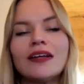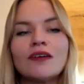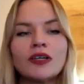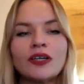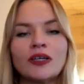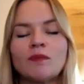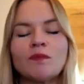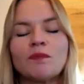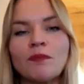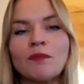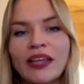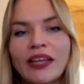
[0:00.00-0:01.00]

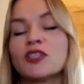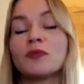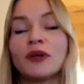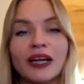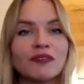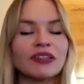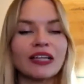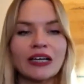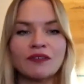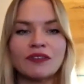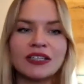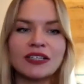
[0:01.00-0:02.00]
Um, yes, your private life
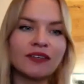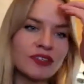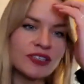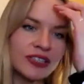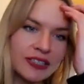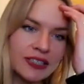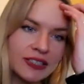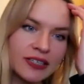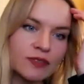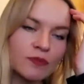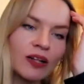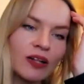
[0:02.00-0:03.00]
is emphasized here
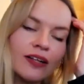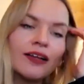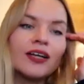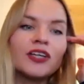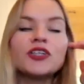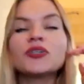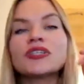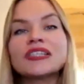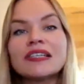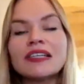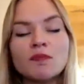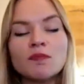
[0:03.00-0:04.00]
as well. Your
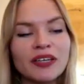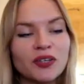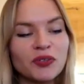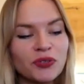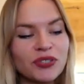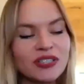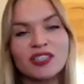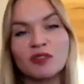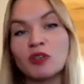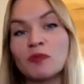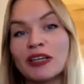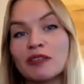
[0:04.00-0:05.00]
sleeping your routine. So
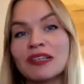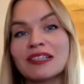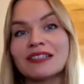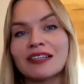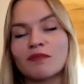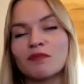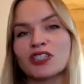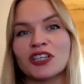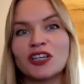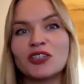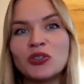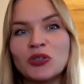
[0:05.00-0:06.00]
you might be establishing
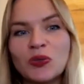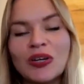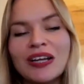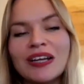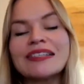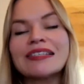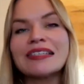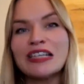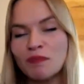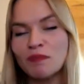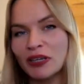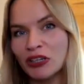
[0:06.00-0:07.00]
a new
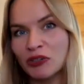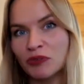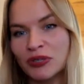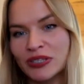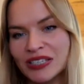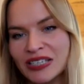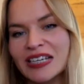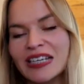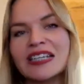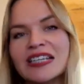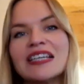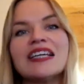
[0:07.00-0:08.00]
sleeping
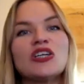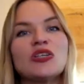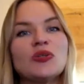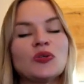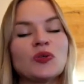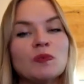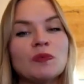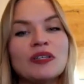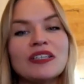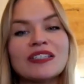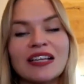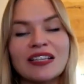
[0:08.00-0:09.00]
routine. You could be
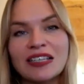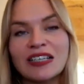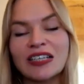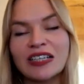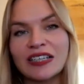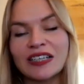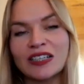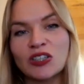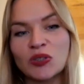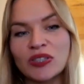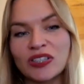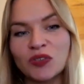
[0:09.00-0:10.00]
setting uh,
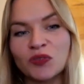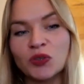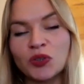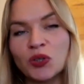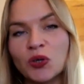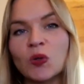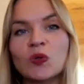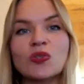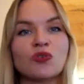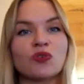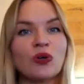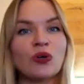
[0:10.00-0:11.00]
yourself new goals
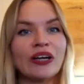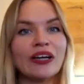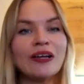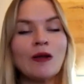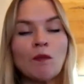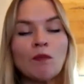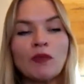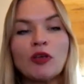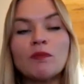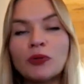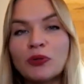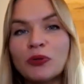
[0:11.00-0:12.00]
for
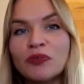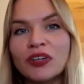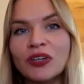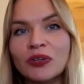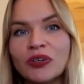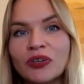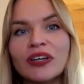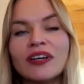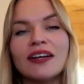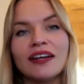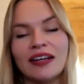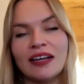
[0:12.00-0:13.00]
improving your
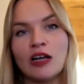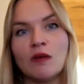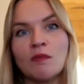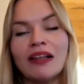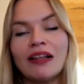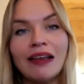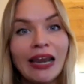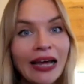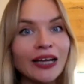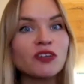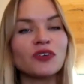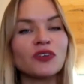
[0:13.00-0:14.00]
um,
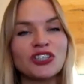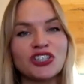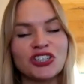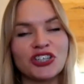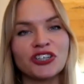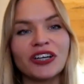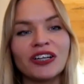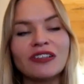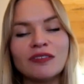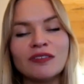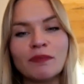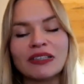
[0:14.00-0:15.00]
life in
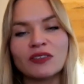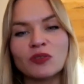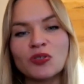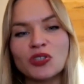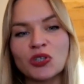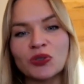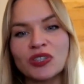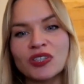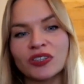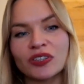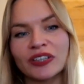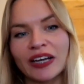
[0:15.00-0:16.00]
general, but also this is
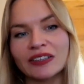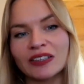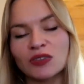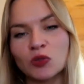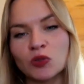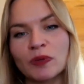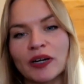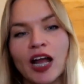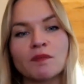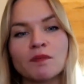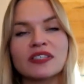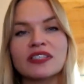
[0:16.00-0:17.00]
connected to
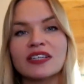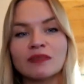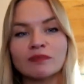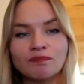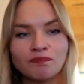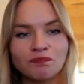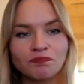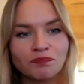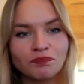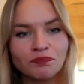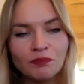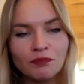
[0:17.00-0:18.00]
perhaps um,
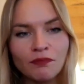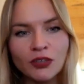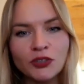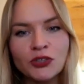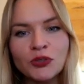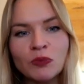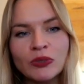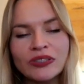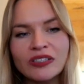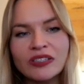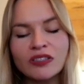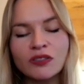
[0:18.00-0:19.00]
you are
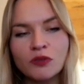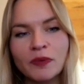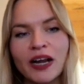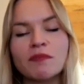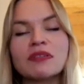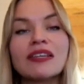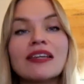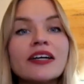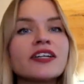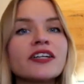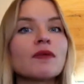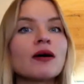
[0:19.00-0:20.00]
wanting to perhaps
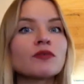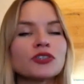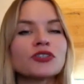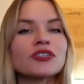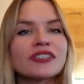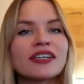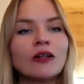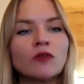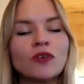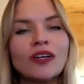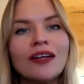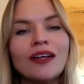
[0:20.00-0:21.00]
learn about yourself
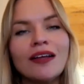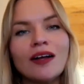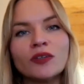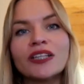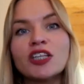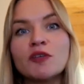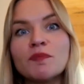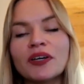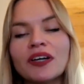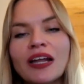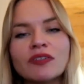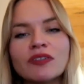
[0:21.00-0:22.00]
on a deeper
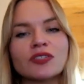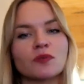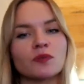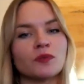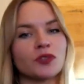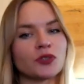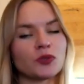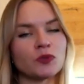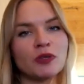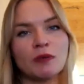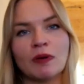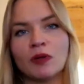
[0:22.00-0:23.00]
level so this could be
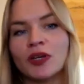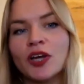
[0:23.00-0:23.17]
about